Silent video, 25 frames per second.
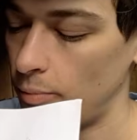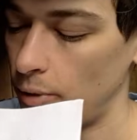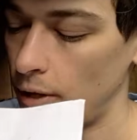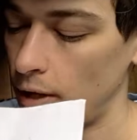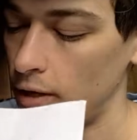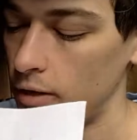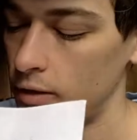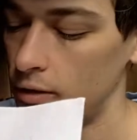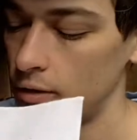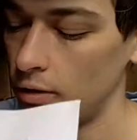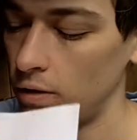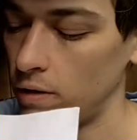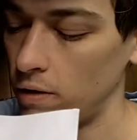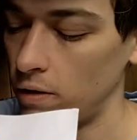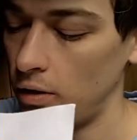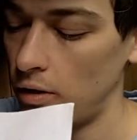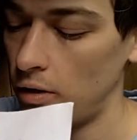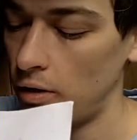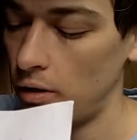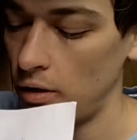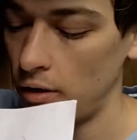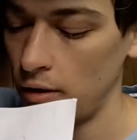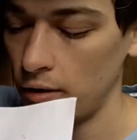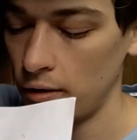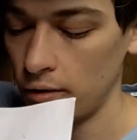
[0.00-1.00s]
paint
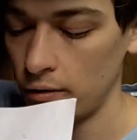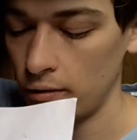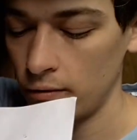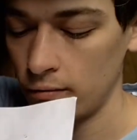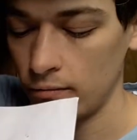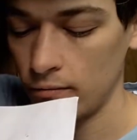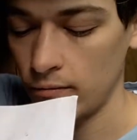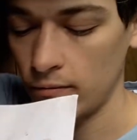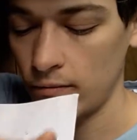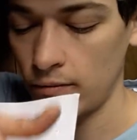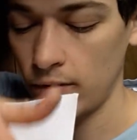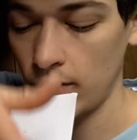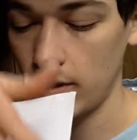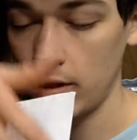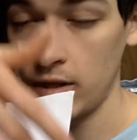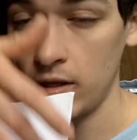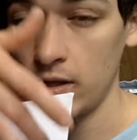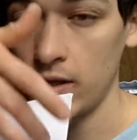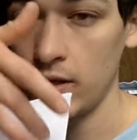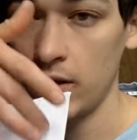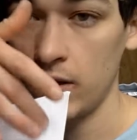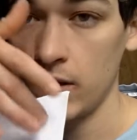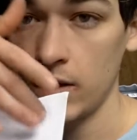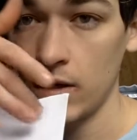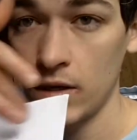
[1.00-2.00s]
along
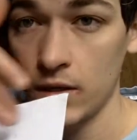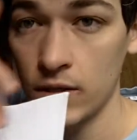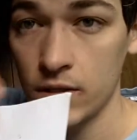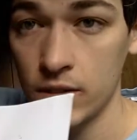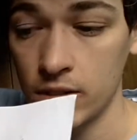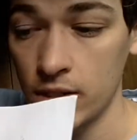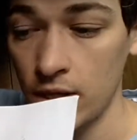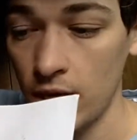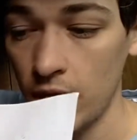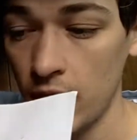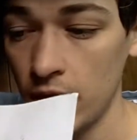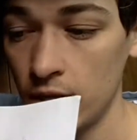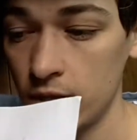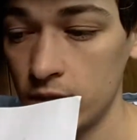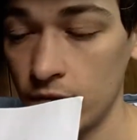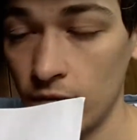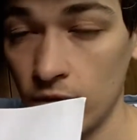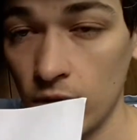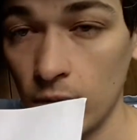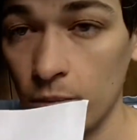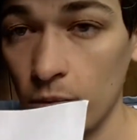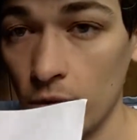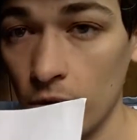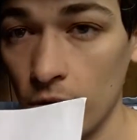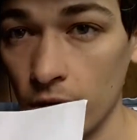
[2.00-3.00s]
the sides of
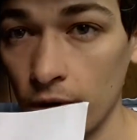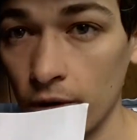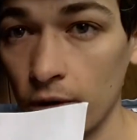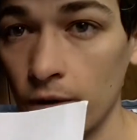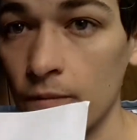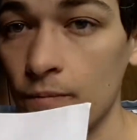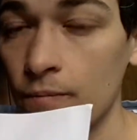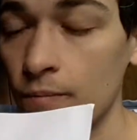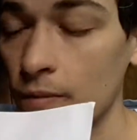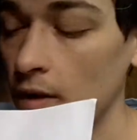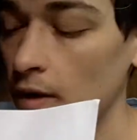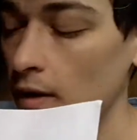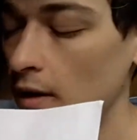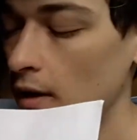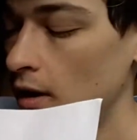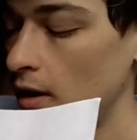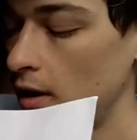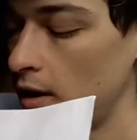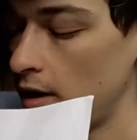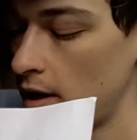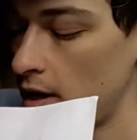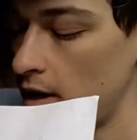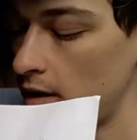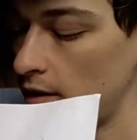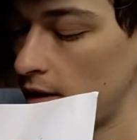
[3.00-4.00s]
the border,
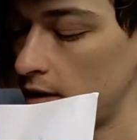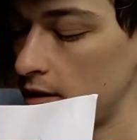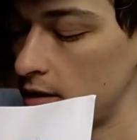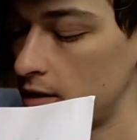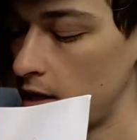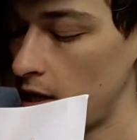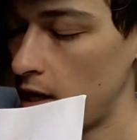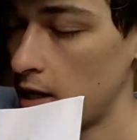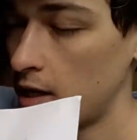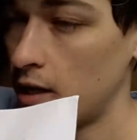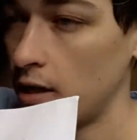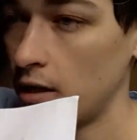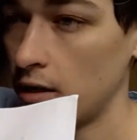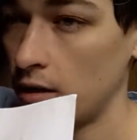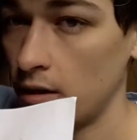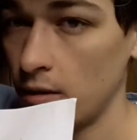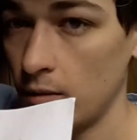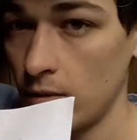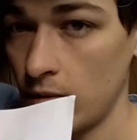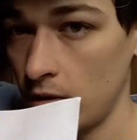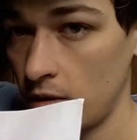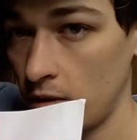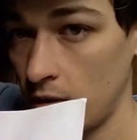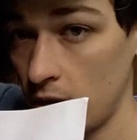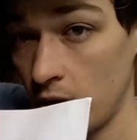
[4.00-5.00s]
and then
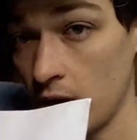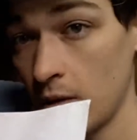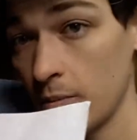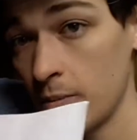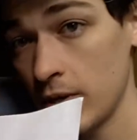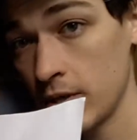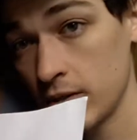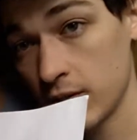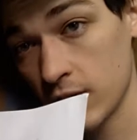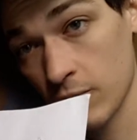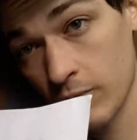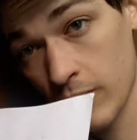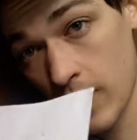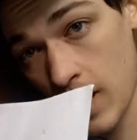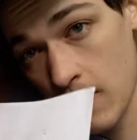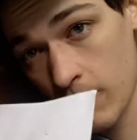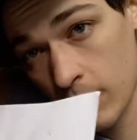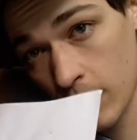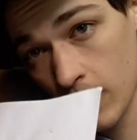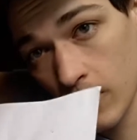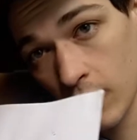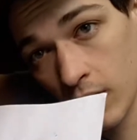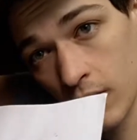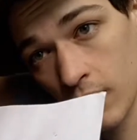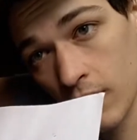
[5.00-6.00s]
taking a piece of
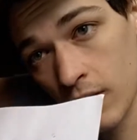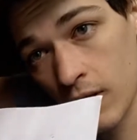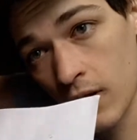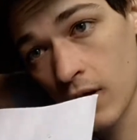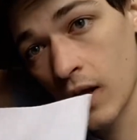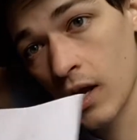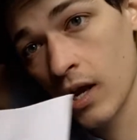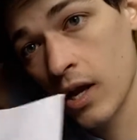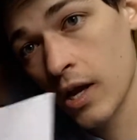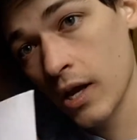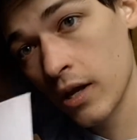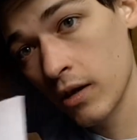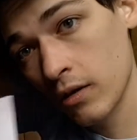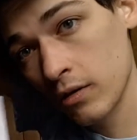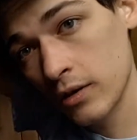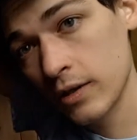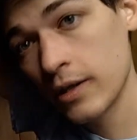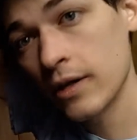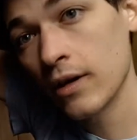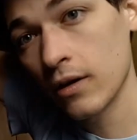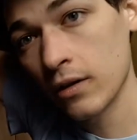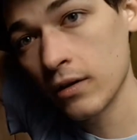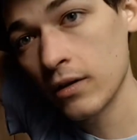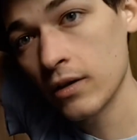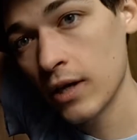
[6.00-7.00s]
paper, and
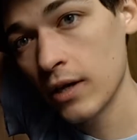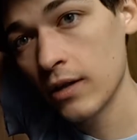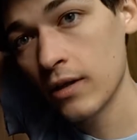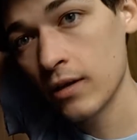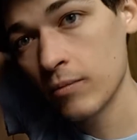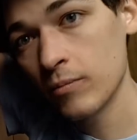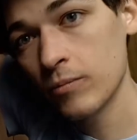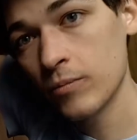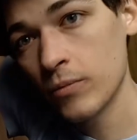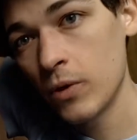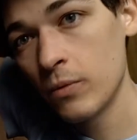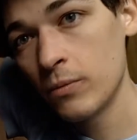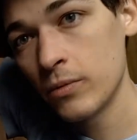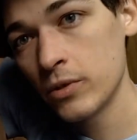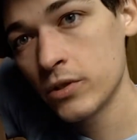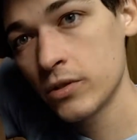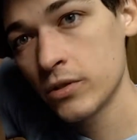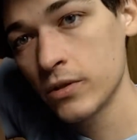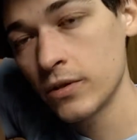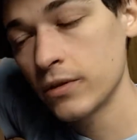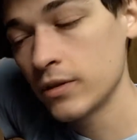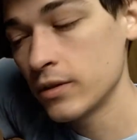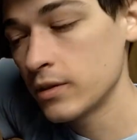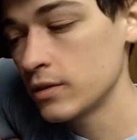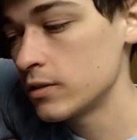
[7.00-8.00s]
yeah, I think almost
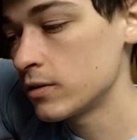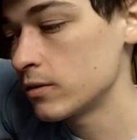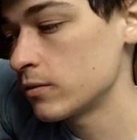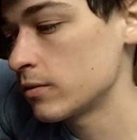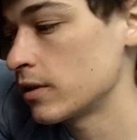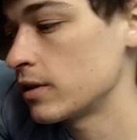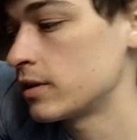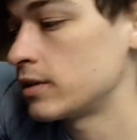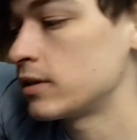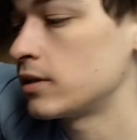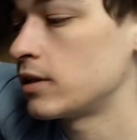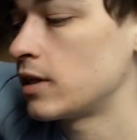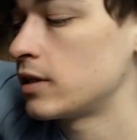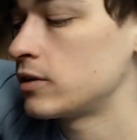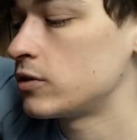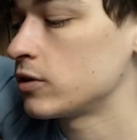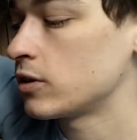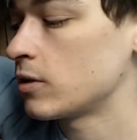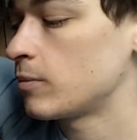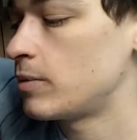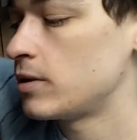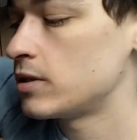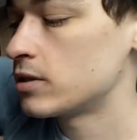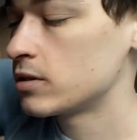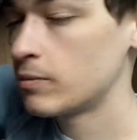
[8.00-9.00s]
certain this is what I did. I took a
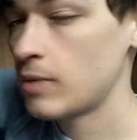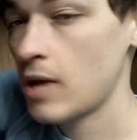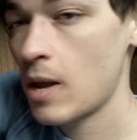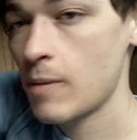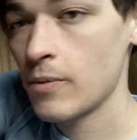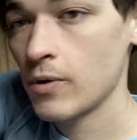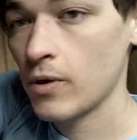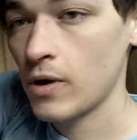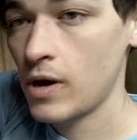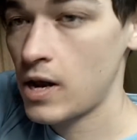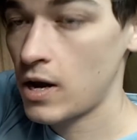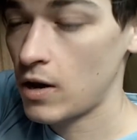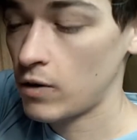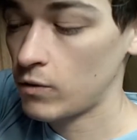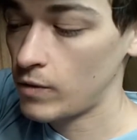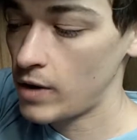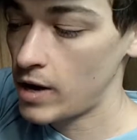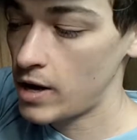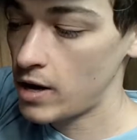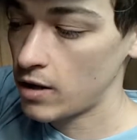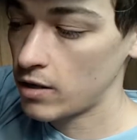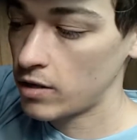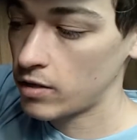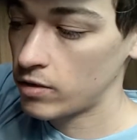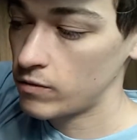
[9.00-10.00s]
piece of paper and I ran
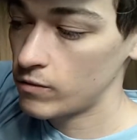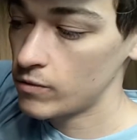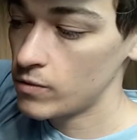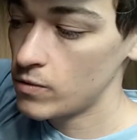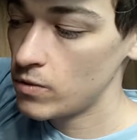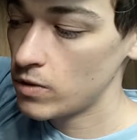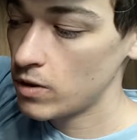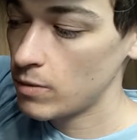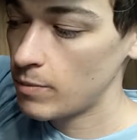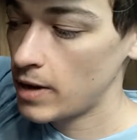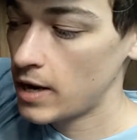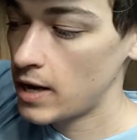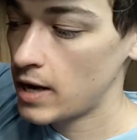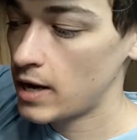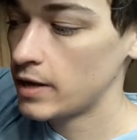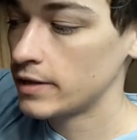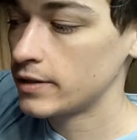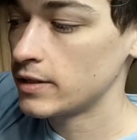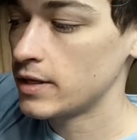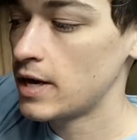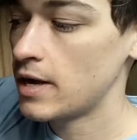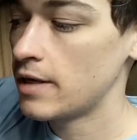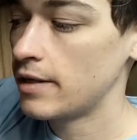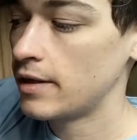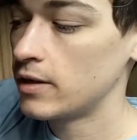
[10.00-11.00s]
it through the paint
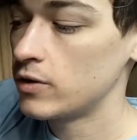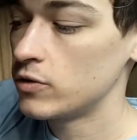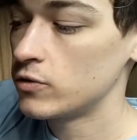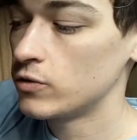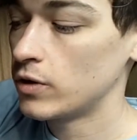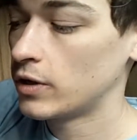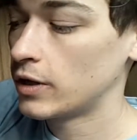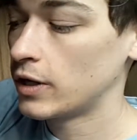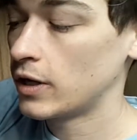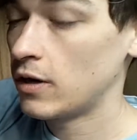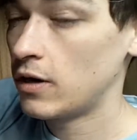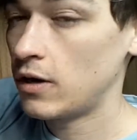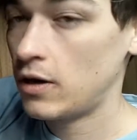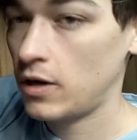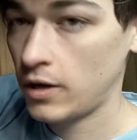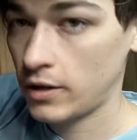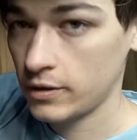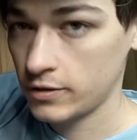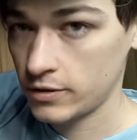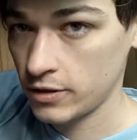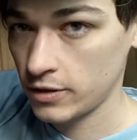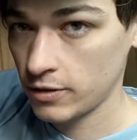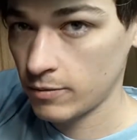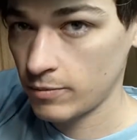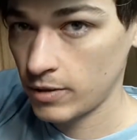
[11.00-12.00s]
and then drug it
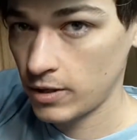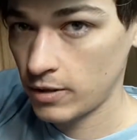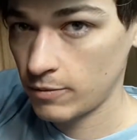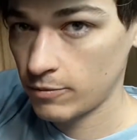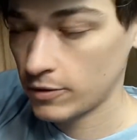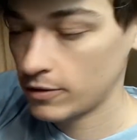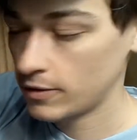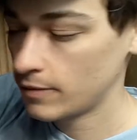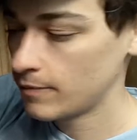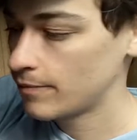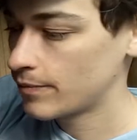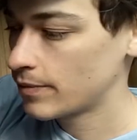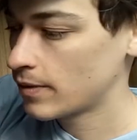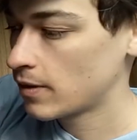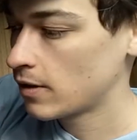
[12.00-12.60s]
onto the paper,